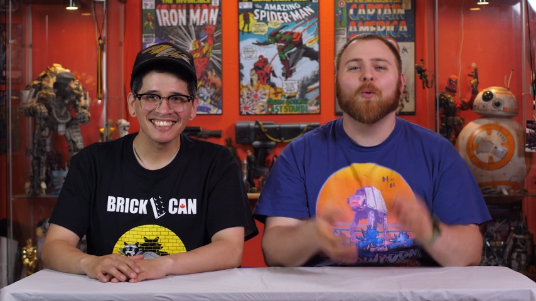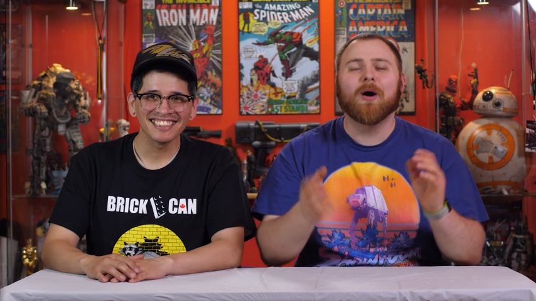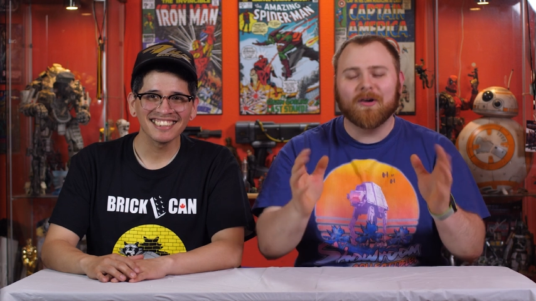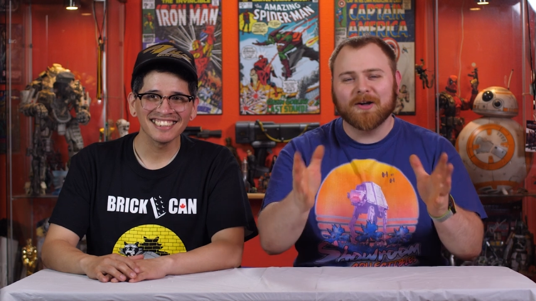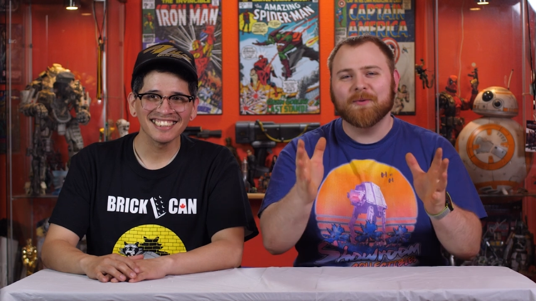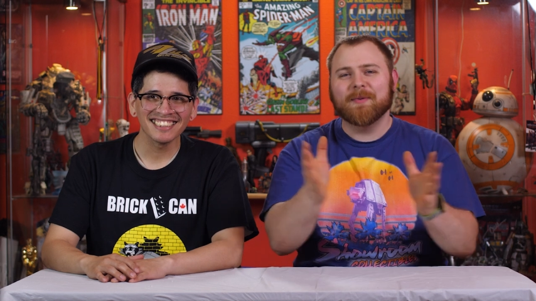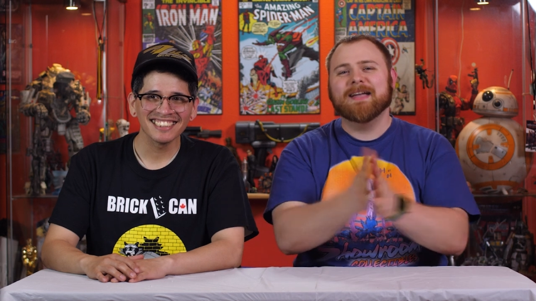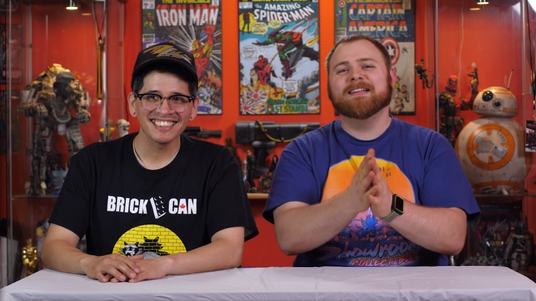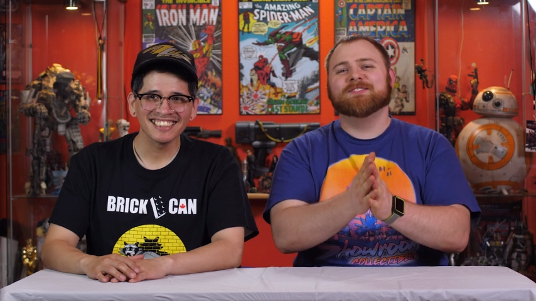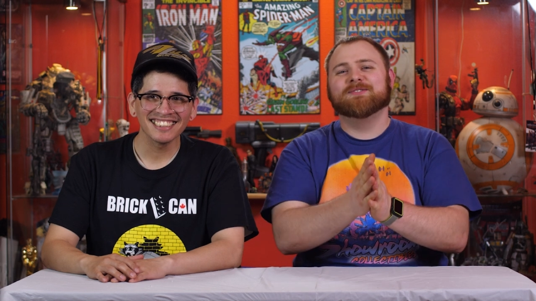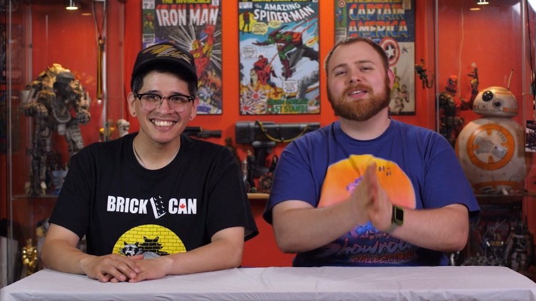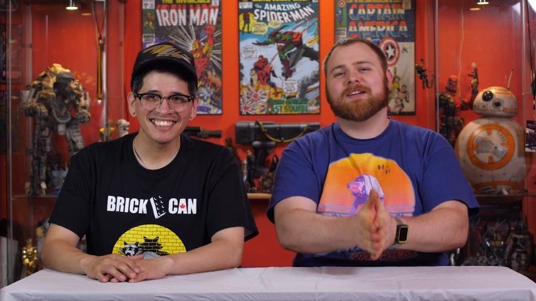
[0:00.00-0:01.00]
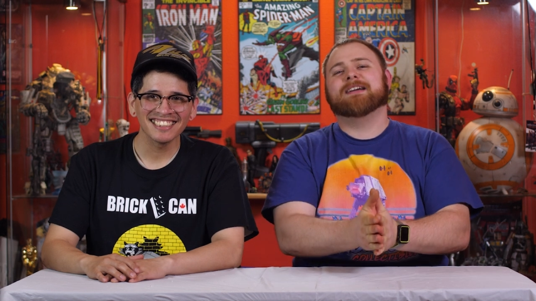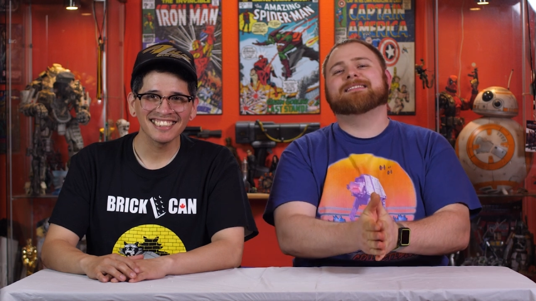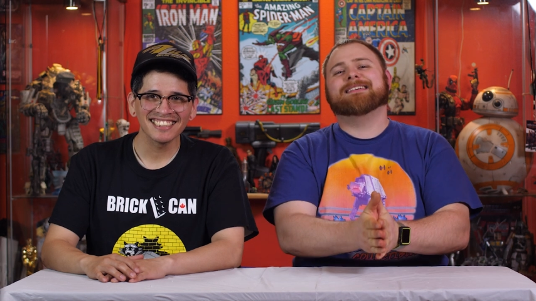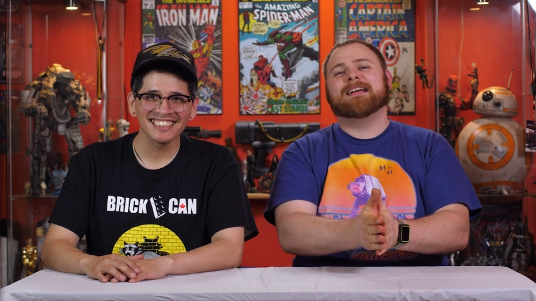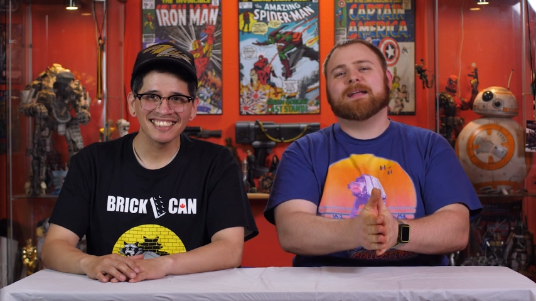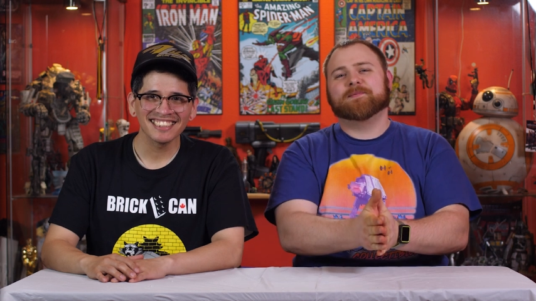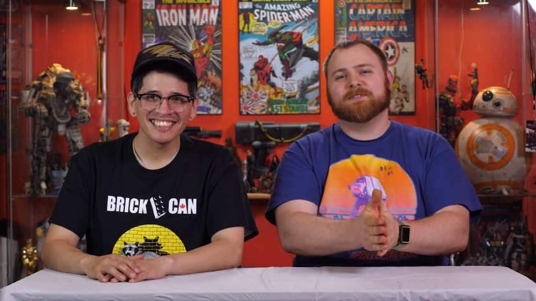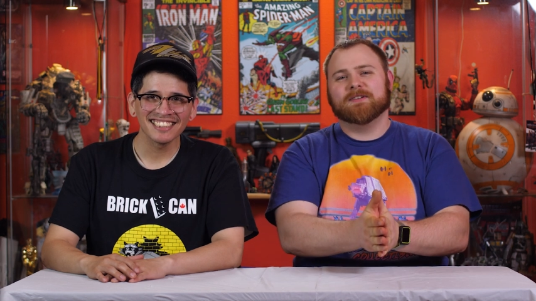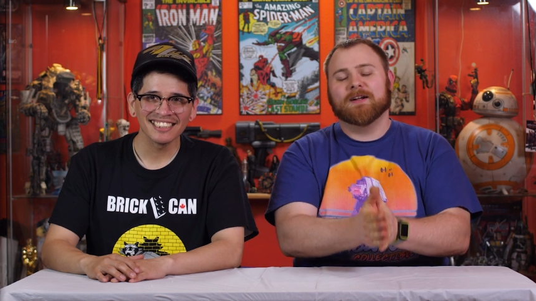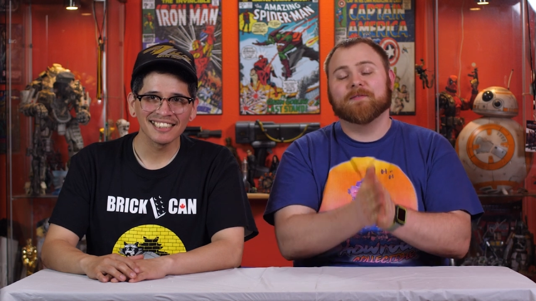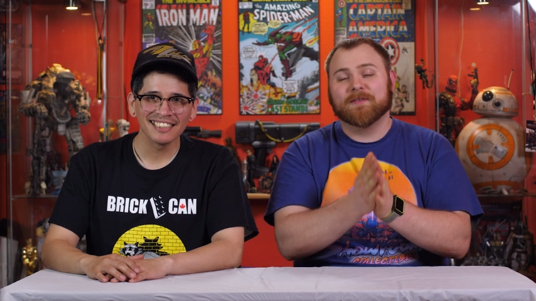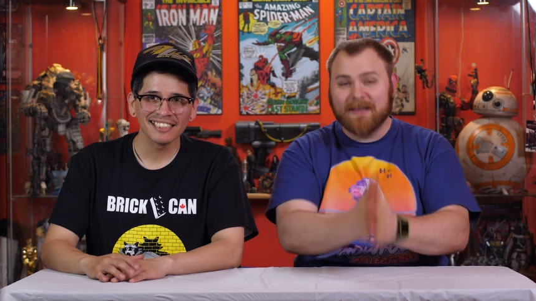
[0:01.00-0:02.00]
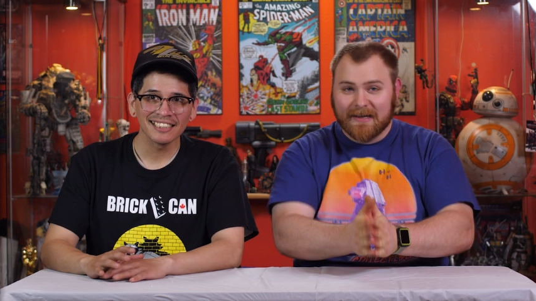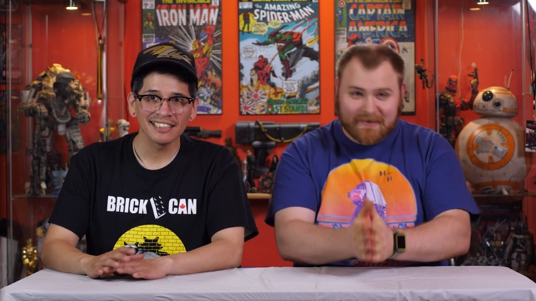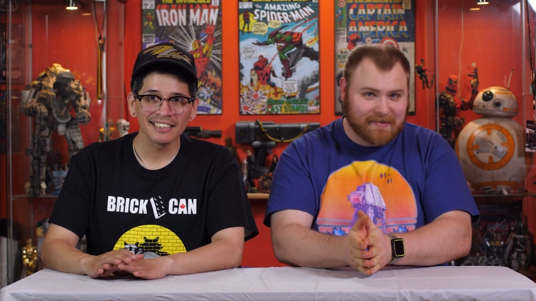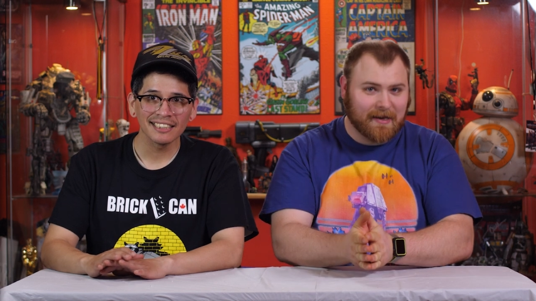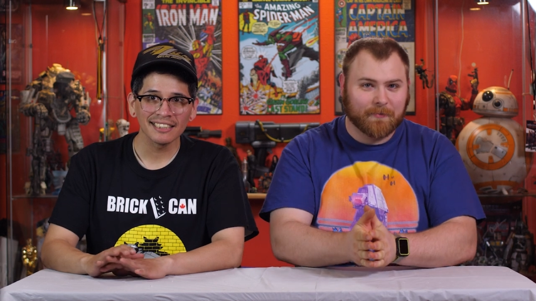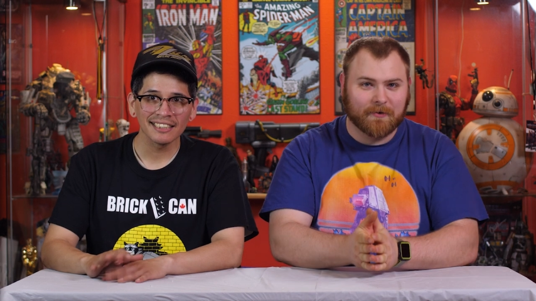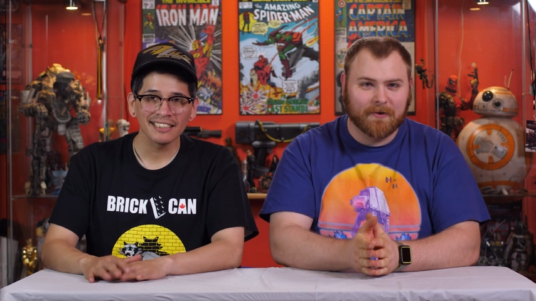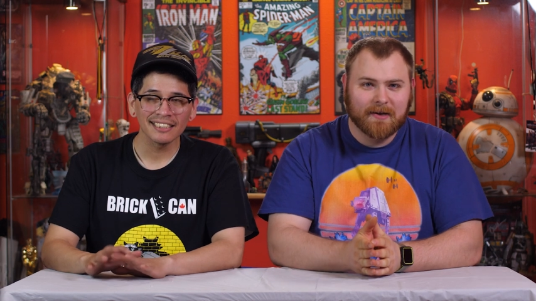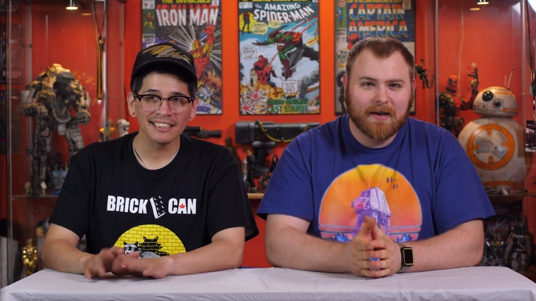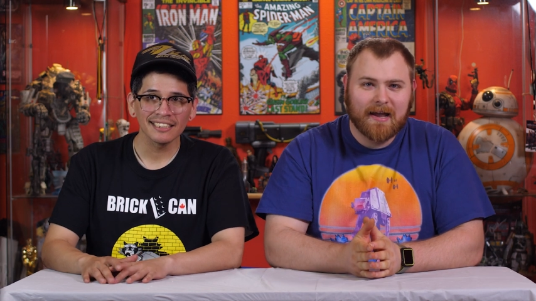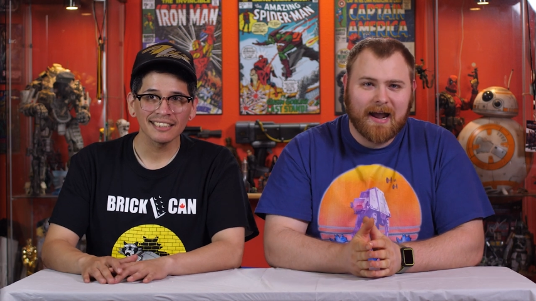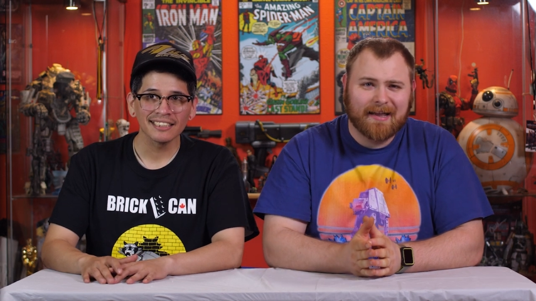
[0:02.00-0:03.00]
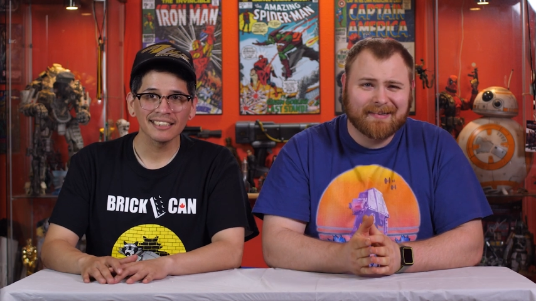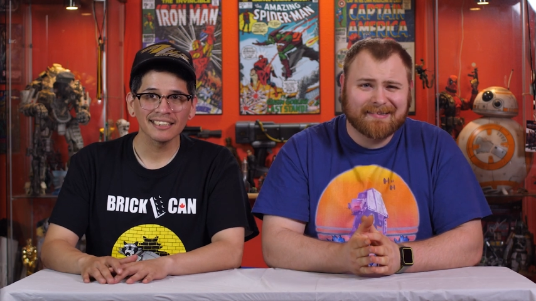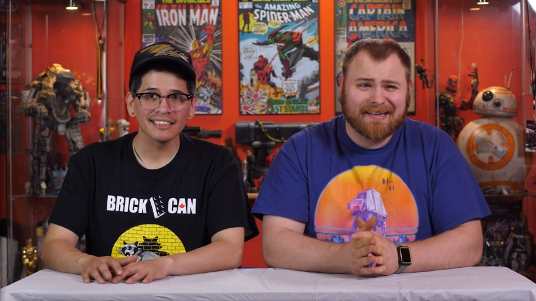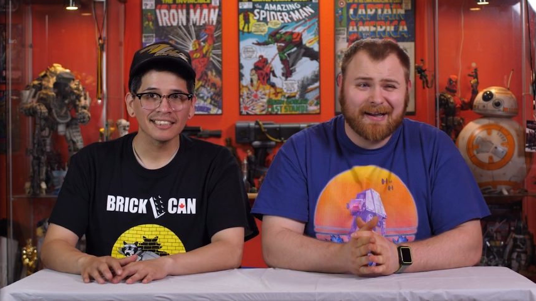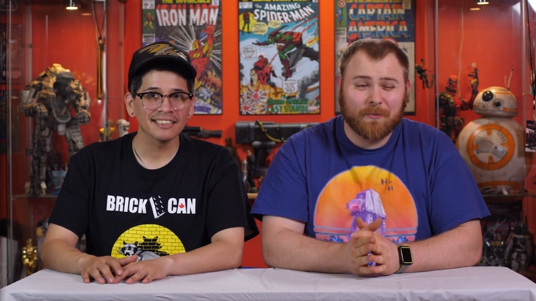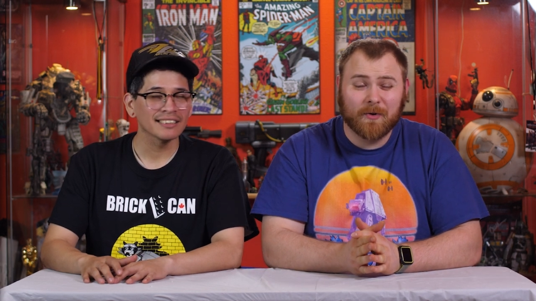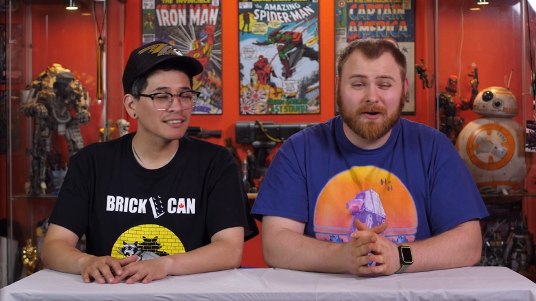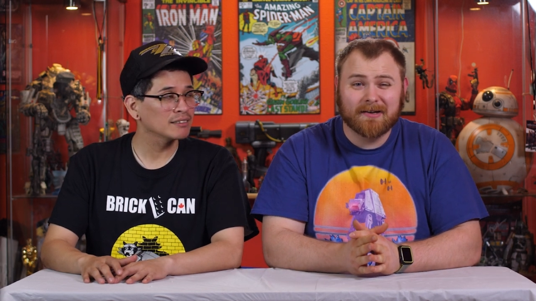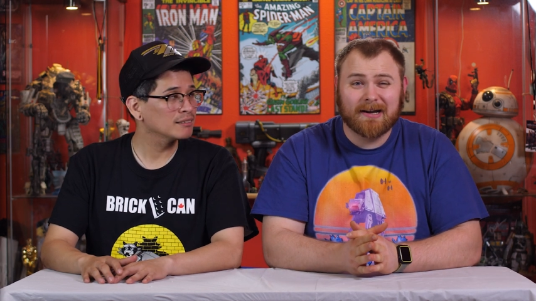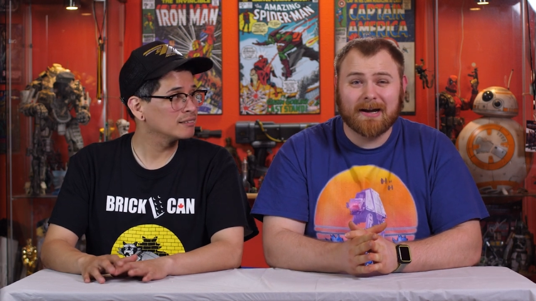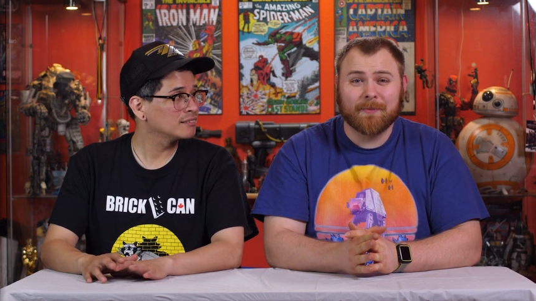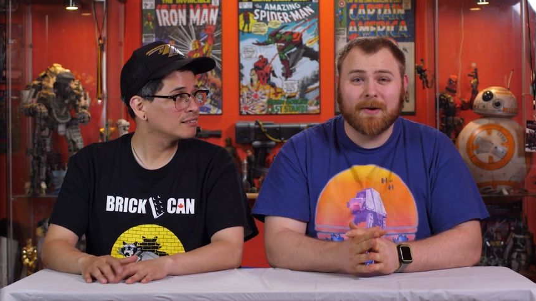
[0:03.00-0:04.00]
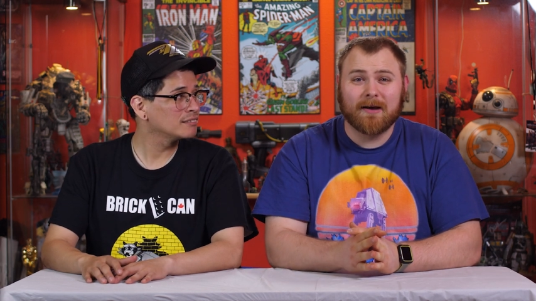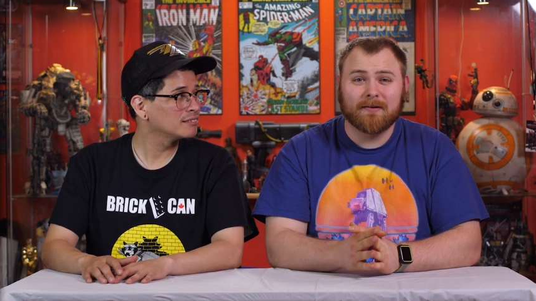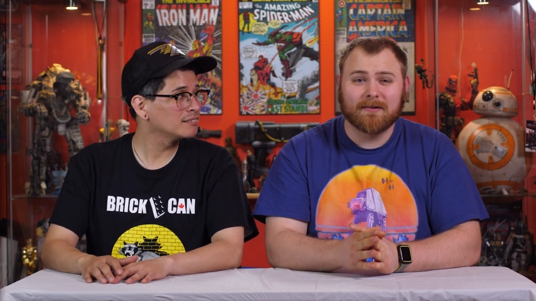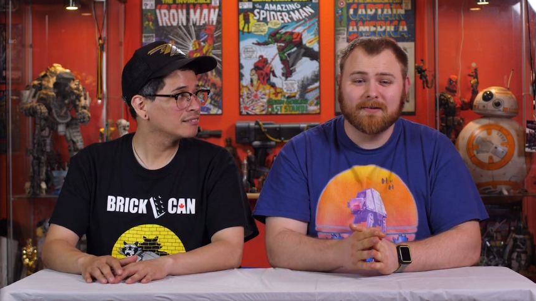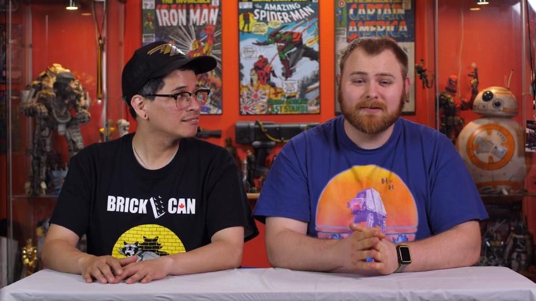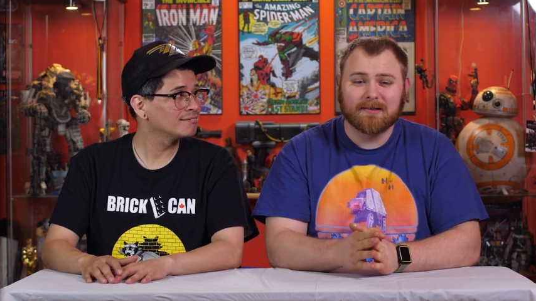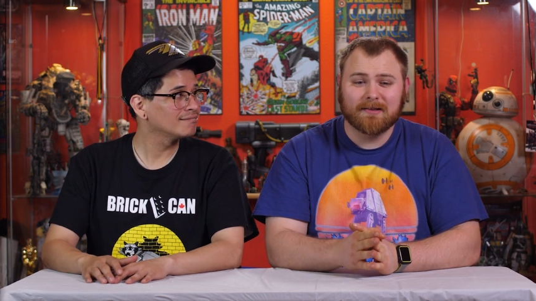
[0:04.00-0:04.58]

Speaker 1: Welcome into another exciting episode of King's Table, and this time we're going to talk about